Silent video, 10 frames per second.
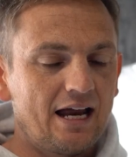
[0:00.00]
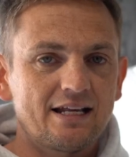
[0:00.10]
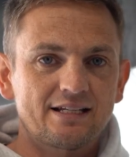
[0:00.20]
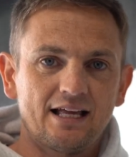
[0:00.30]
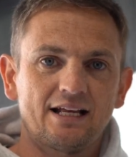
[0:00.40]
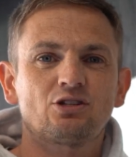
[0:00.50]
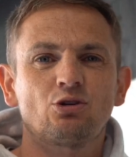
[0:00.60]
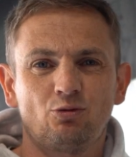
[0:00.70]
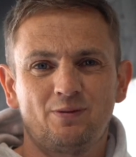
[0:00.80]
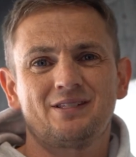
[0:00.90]
and it's like
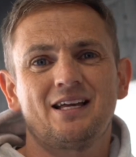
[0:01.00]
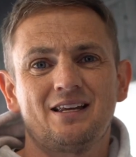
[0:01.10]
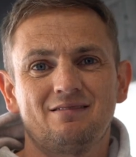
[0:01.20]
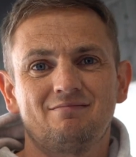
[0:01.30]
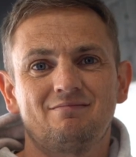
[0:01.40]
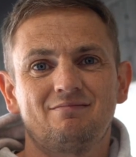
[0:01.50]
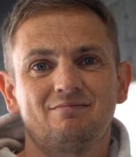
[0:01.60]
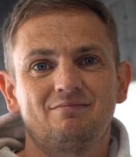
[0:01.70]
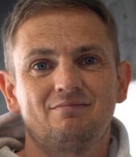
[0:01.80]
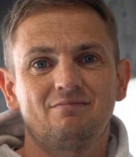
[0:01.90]
two percent.
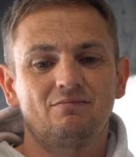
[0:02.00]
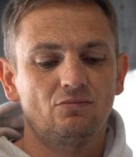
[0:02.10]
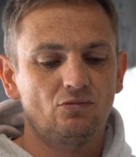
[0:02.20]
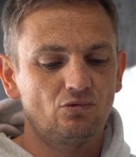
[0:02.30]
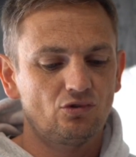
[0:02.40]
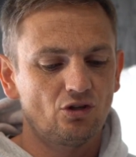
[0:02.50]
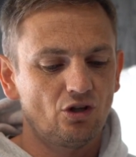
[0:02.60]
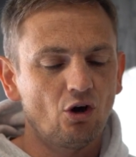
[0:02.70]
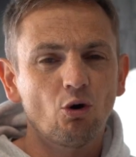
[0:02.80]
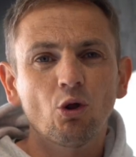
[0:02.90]
So
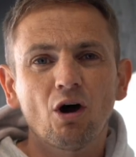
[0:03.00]
the whole